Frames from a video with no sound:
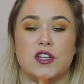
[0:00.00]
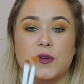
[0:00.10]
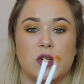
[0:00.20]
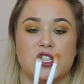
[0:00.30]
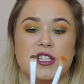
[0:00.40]
the
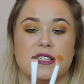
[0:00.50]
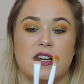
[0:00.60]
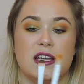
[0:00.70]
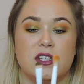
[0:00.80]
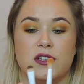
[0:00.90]
two brushes
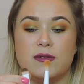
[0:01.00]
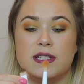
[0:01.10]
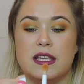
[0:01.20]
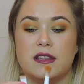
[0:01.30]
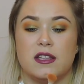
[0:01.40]
that I
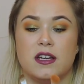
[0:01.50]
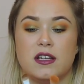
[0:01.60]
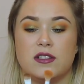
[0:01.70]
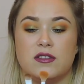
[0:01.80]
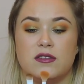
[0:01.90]
use in
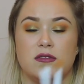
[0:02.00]
the